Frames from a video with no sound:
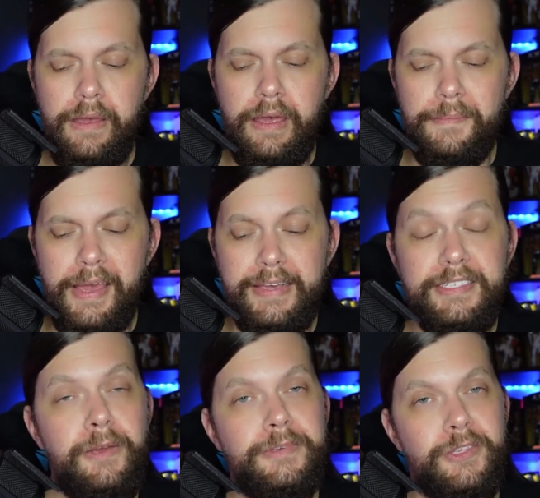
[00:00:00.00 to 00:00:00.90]
Um, I
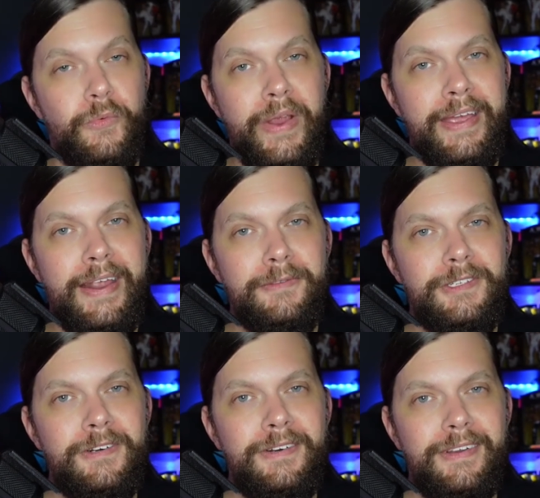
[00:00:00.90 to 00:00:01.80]
guess he was the ring
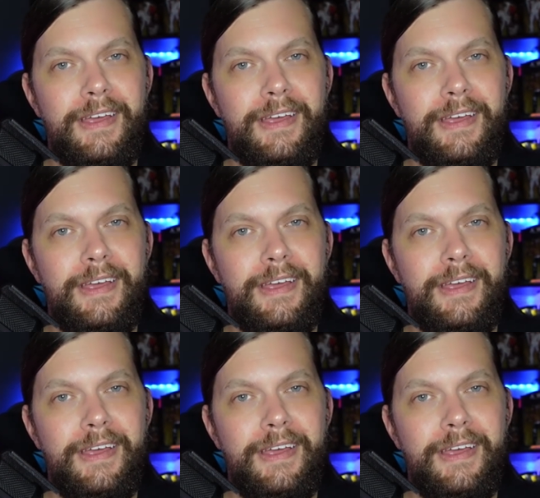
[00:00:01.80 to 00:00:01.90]
announcer.